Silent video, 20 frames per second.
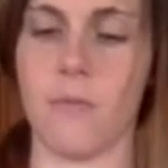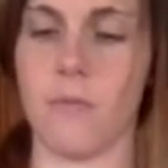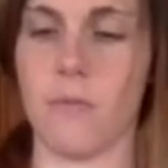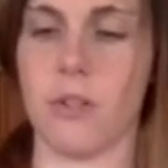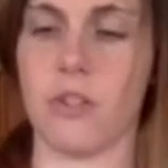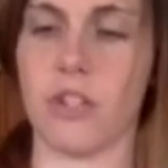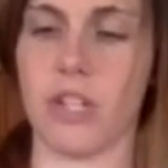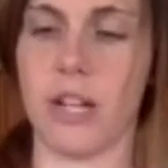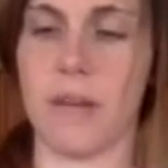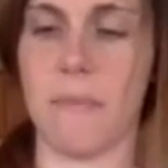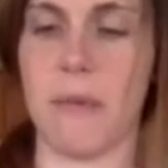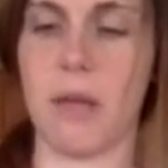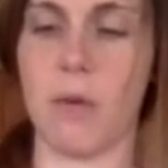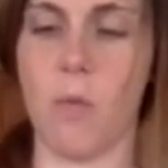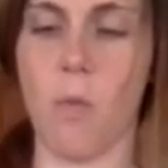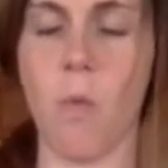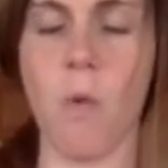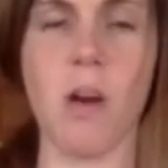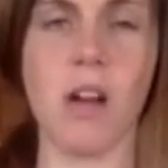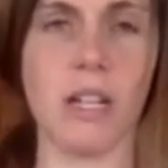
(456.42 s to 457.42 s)
I'm just gonna make
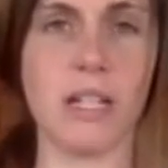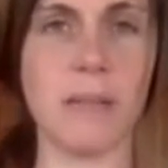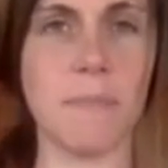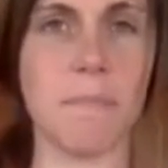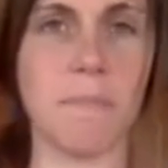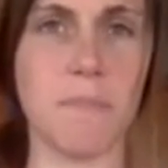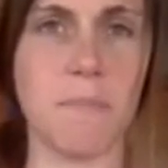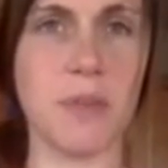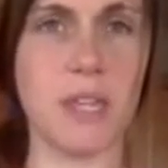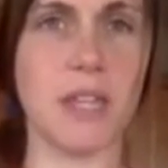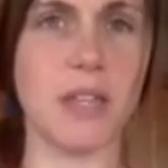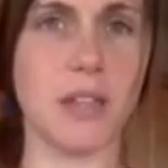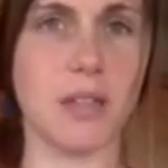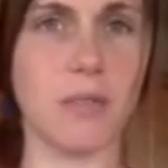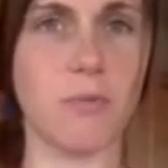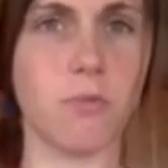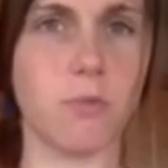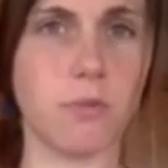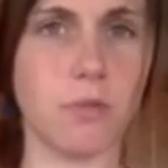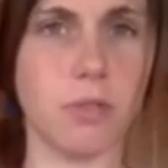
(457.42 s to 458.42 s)
one
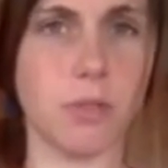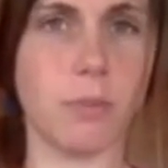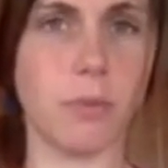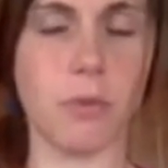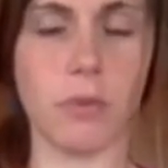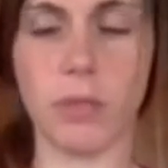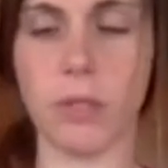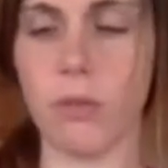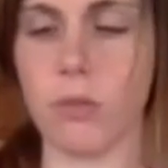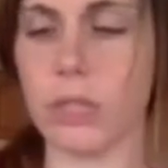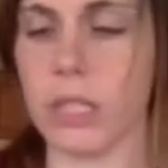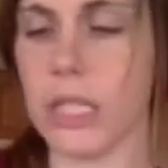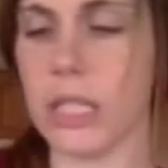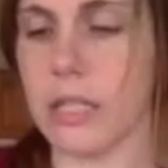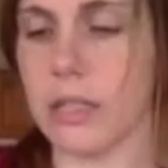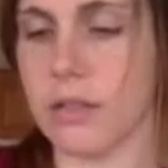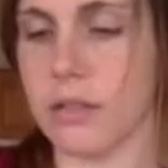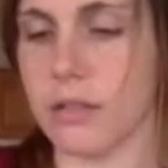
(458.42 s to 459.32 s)
big roly-poly-oly.